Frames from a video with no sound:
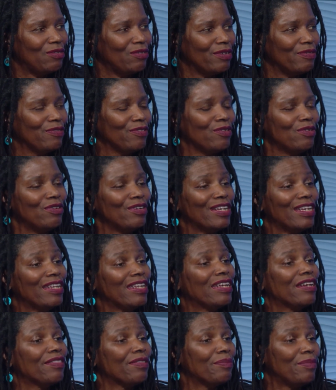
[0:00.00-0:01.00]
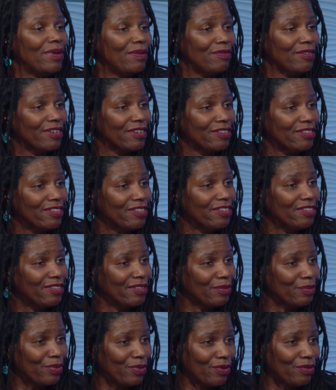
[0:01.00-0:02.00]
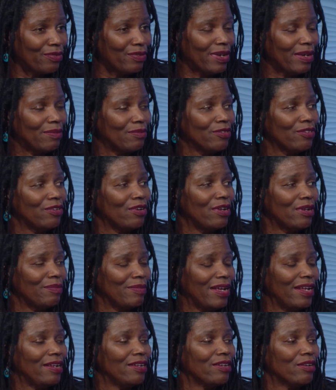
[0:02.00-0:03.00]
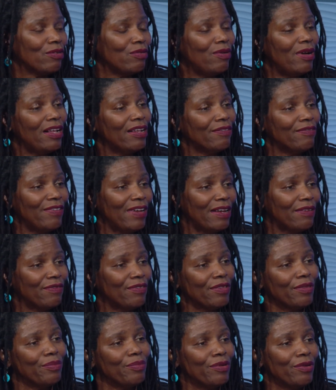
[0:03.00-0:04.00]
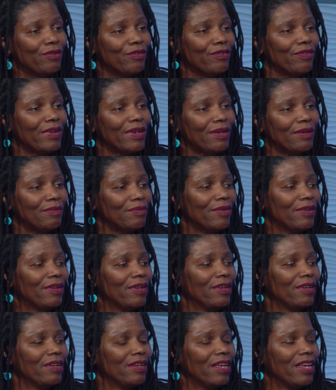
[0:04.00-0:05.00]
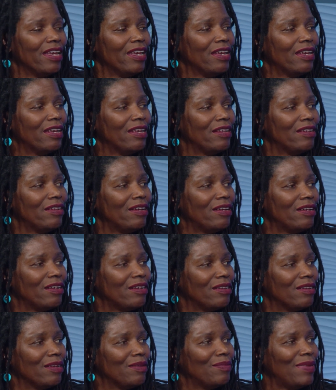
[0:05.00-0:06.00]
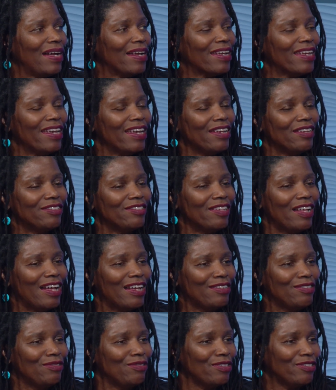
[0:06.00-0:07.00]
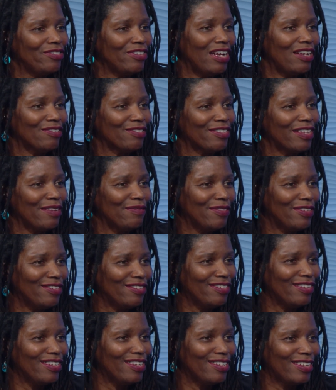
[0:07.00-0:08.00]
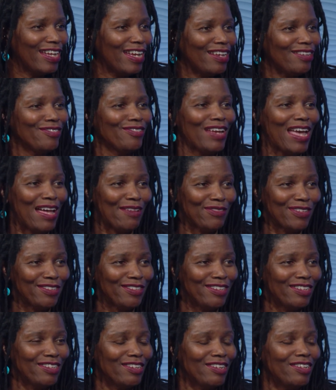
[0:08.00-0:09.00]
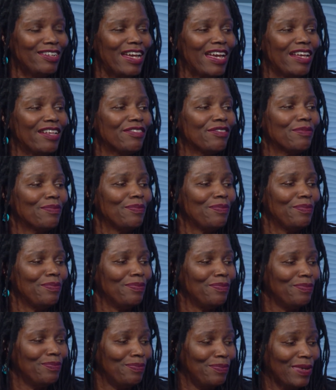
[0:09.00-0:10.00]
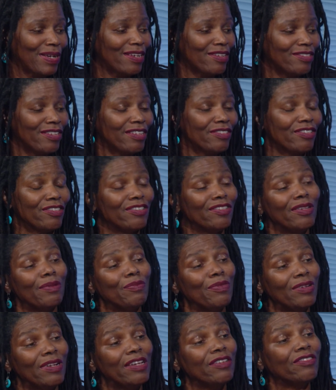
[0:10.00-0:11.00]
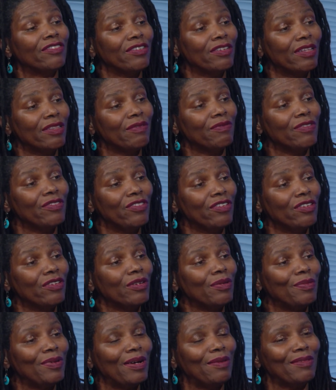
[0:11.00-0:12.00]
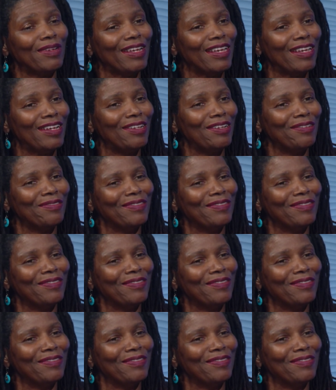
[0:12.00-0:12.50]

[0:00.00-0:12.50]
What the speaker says: Or if you're on any of the public assistance programs, you automatically qualify for the program. And in my case, I do a child safety seat class. You have to attend a class because that's a stipulation of the Virginia Department of Health.